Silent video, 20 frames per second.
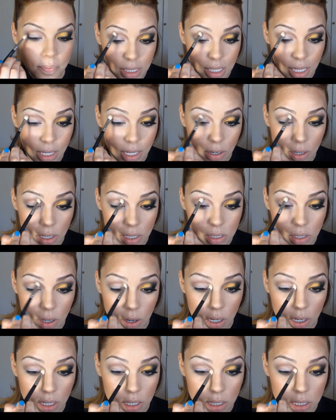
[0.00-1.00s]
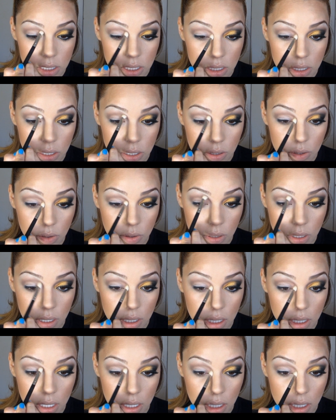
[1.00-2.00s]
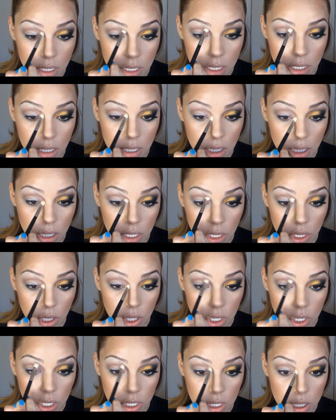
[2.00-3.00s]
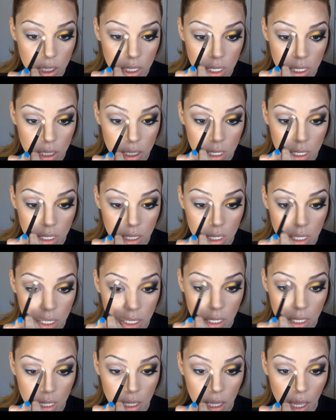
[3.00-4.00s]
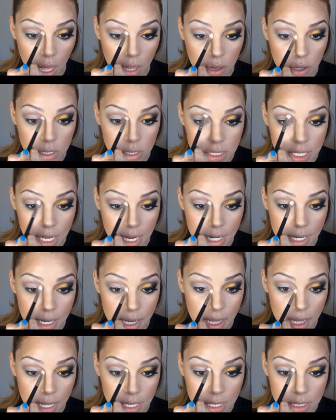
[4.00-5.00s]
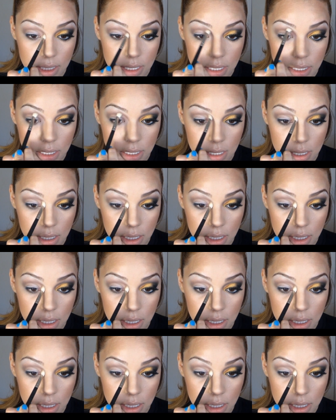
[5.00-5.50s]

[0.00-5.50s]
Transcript: Later it's harder to learn other techniques.